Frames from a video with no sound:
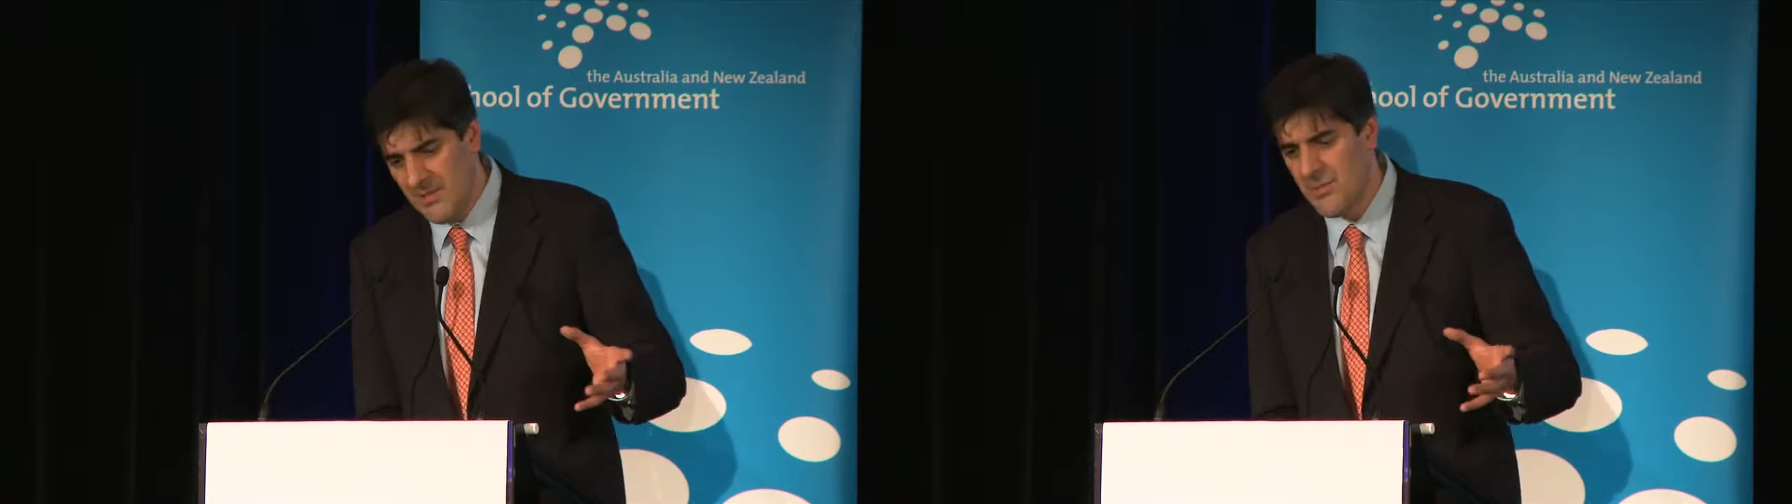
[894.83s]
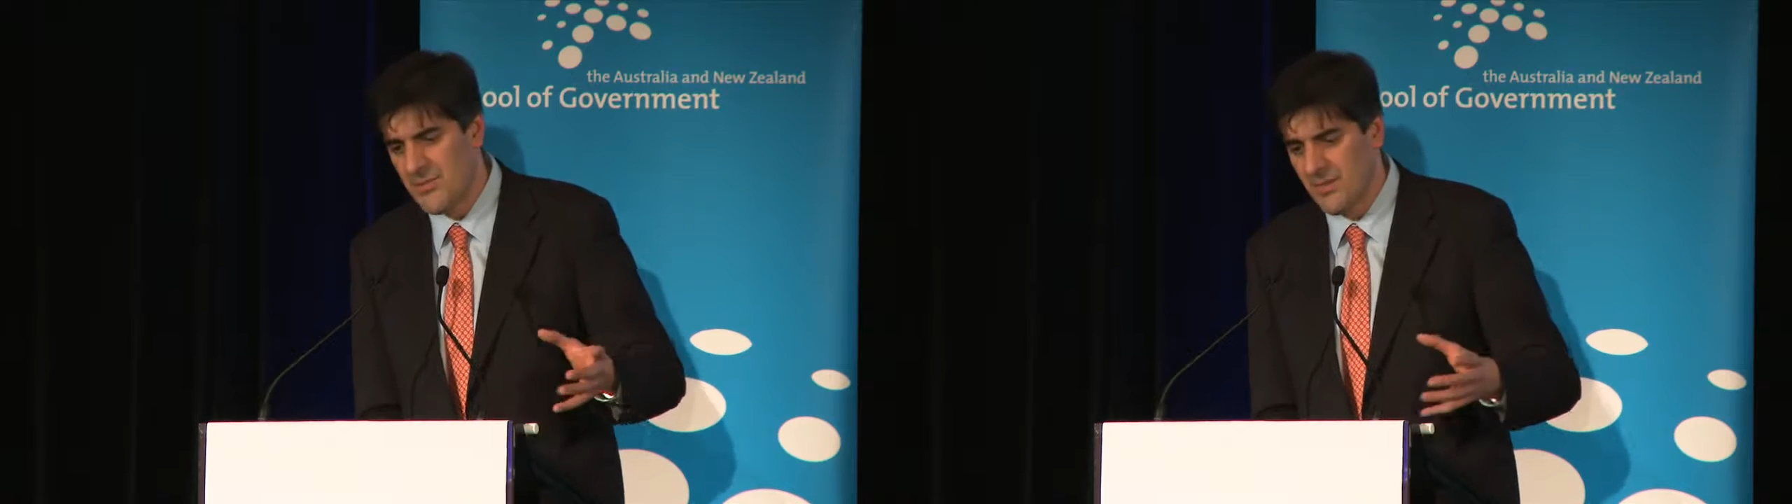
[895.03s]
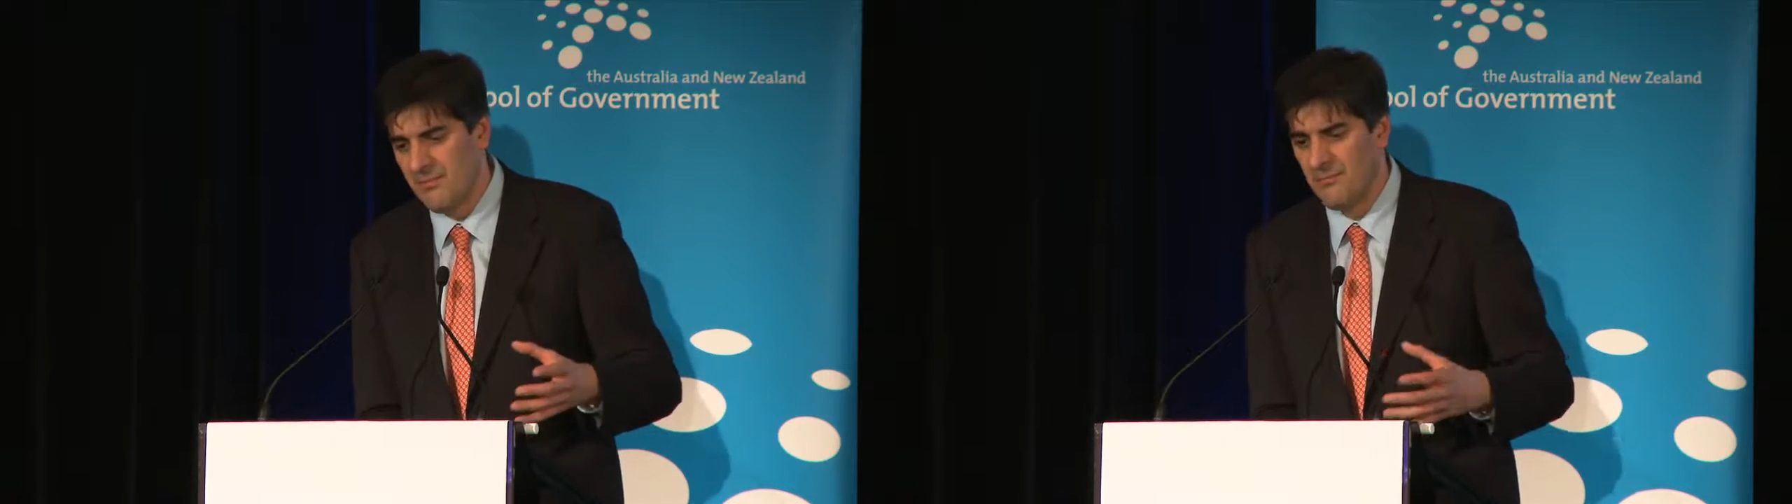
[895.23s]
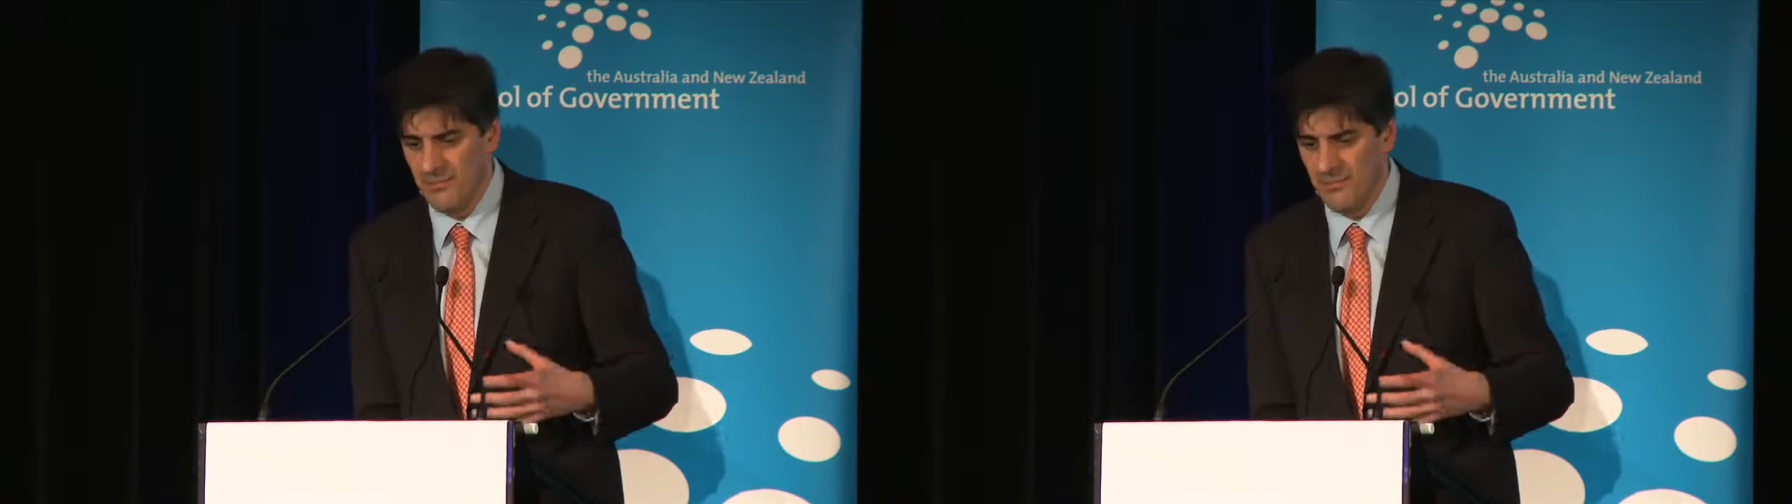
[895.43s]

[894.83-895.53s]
interested,